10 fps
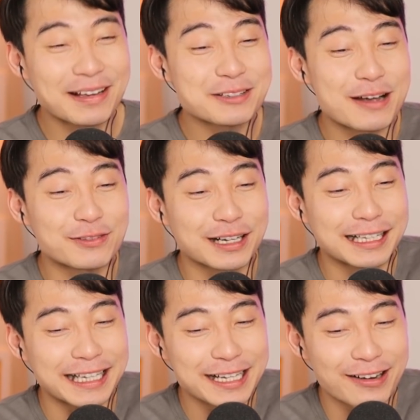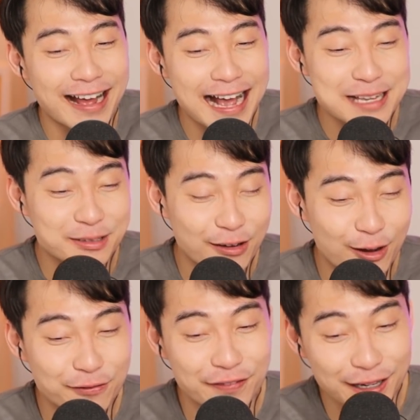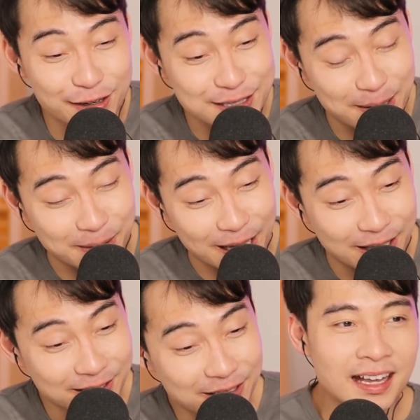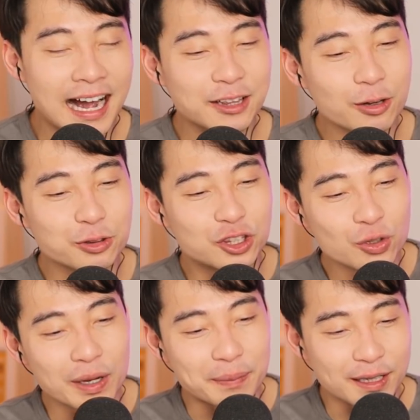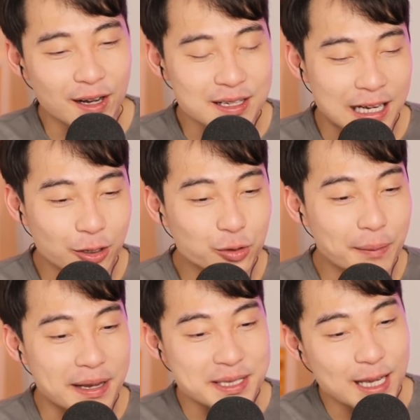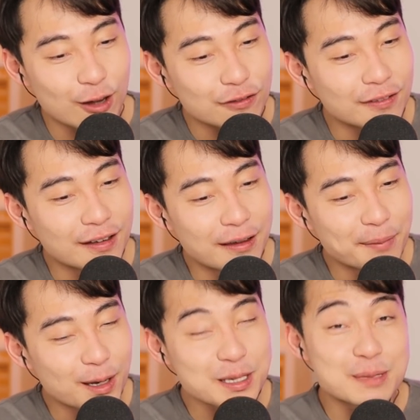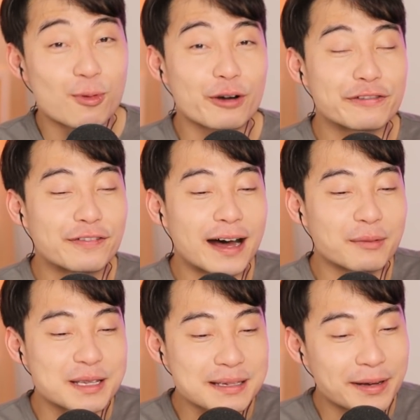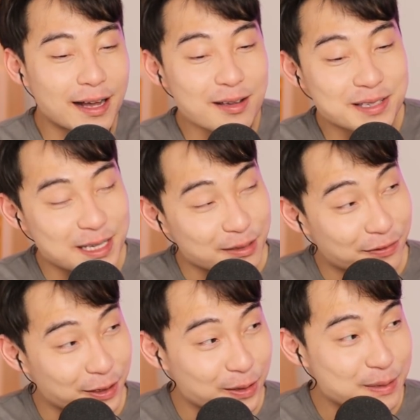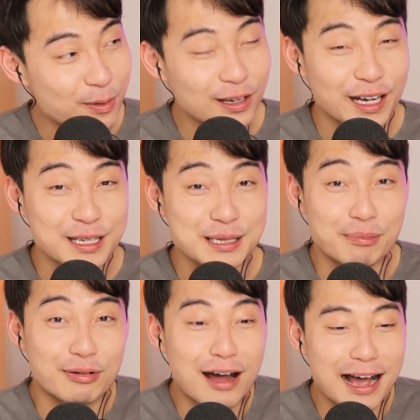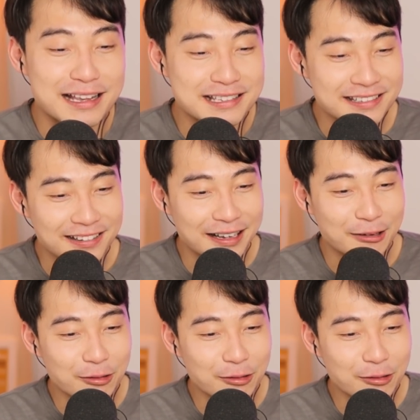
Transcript: you have to clean your ass with your own fingers up there. I don't do it myself because it's more fun when someone else does it for you. It's more like a surprise. You're like,